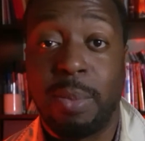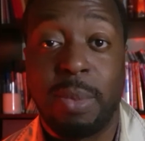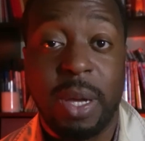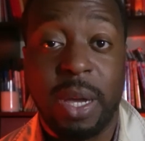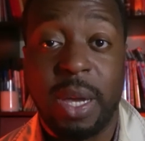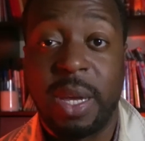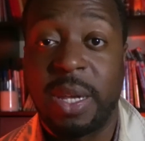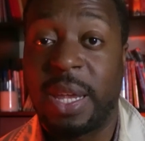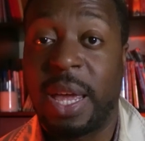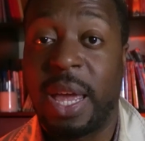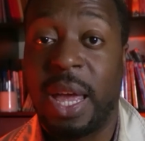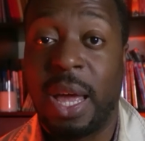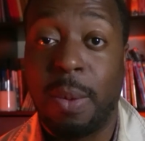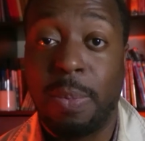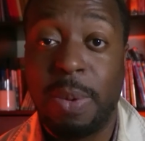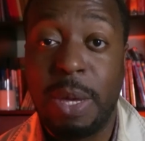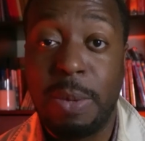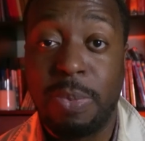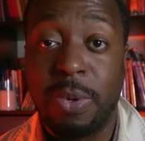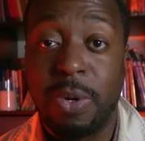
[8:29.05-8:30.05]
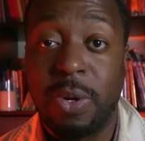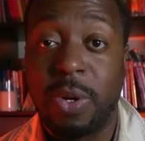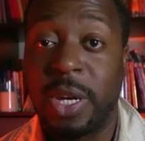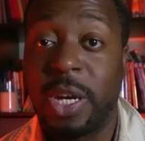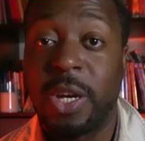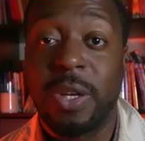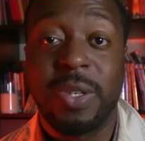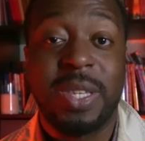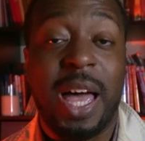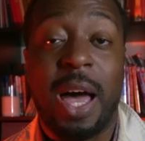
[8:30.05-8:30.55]
I'm looking to help people.
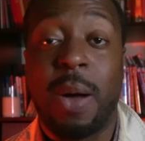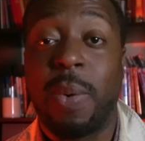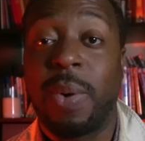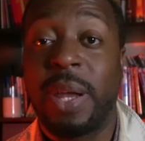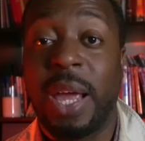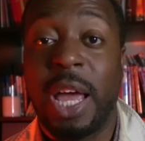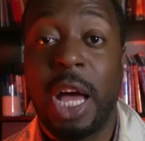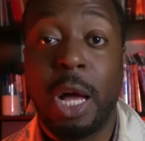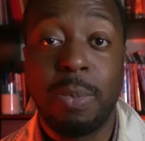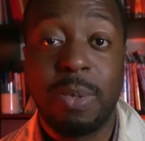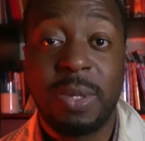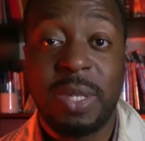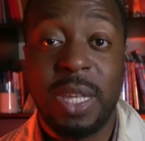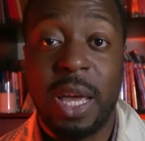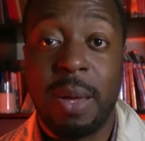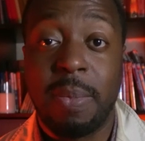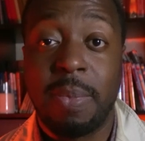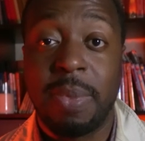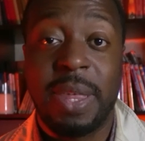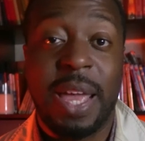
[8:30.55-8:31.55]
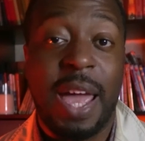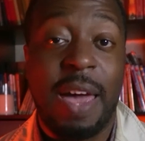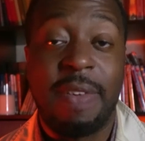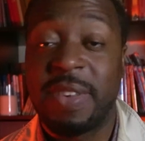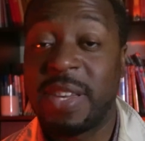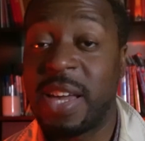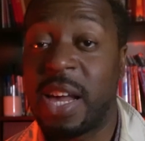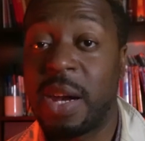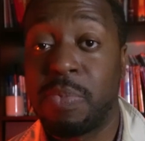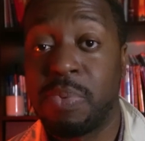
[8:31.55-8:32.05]
Here's how it helps them. They have
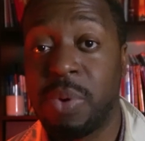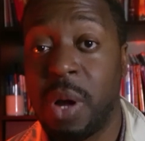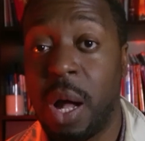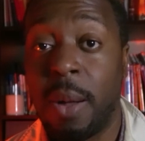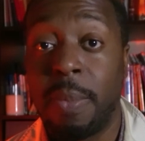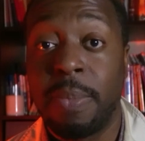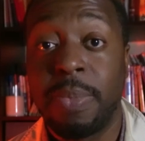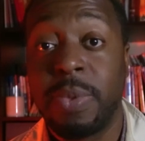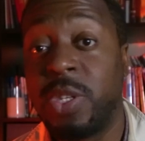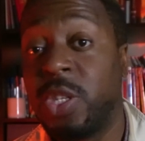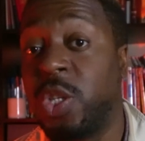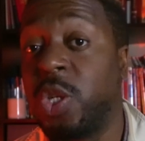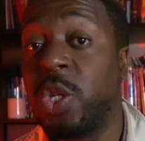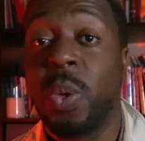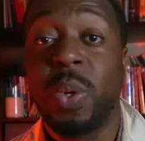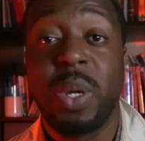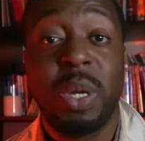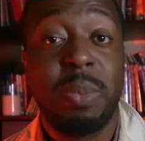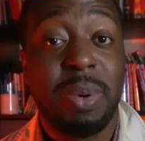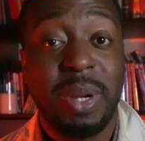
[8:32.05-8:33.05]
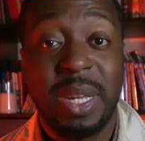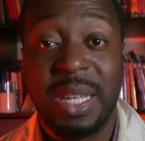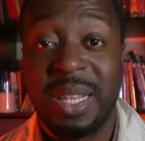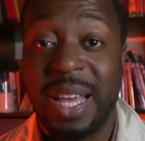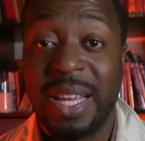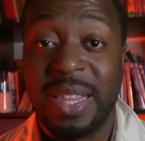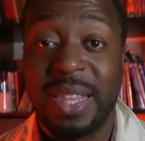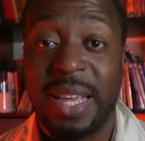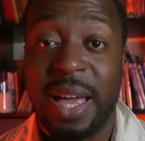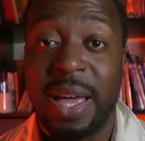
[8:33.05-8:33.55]
this kind of problem. Do you know anybody
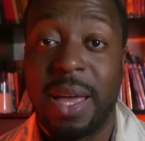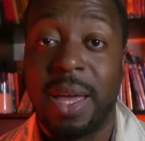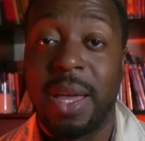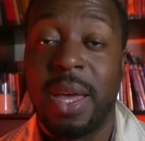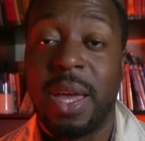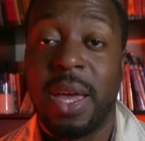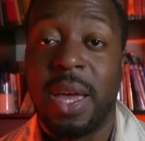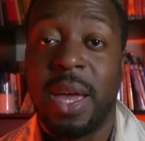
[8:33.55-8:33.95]
like that?